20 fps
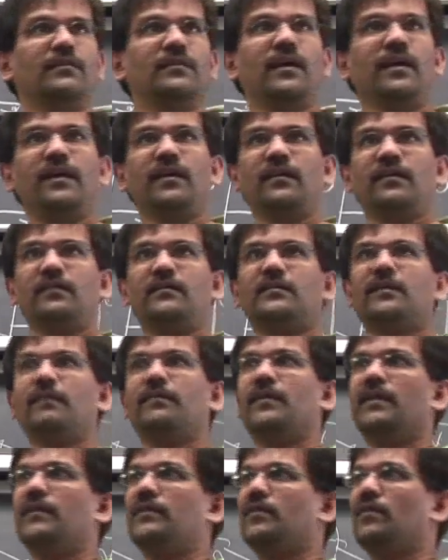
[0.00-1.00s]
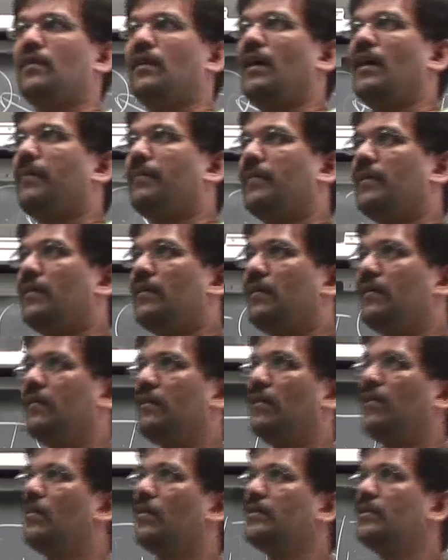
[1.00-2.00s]
then something should happen.
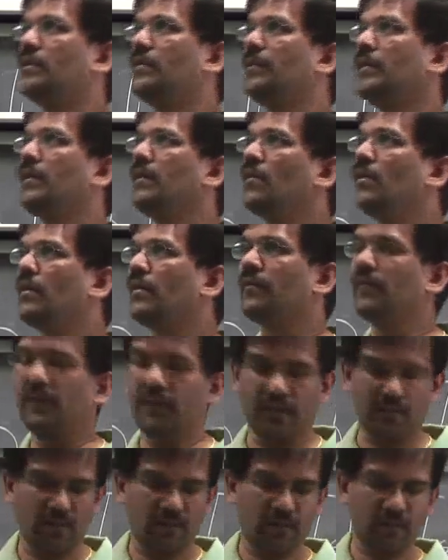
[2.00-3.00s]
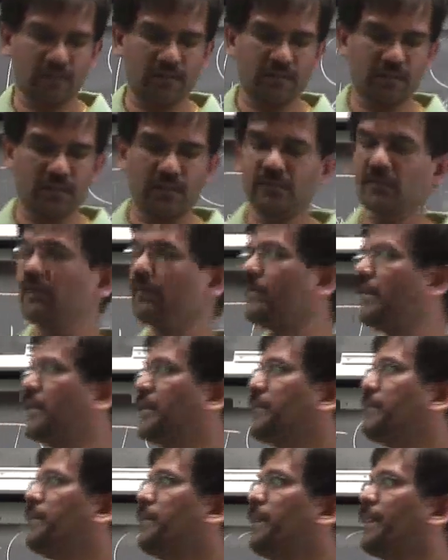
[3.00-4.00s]
The OS should be notified or
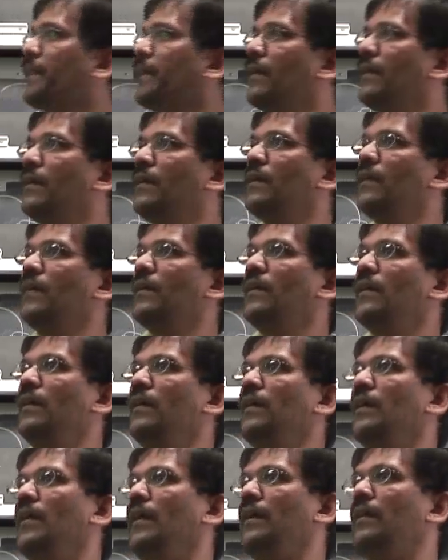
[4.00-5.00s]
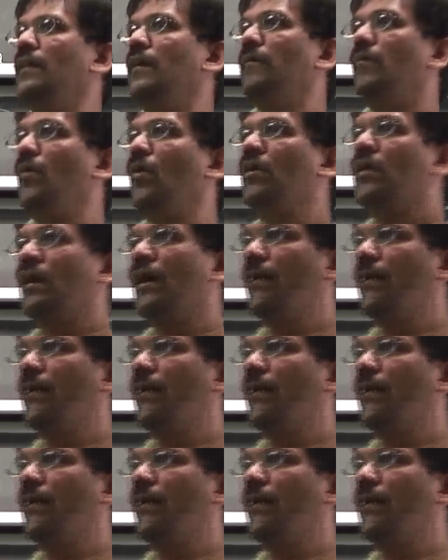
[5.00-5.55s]
something. In the more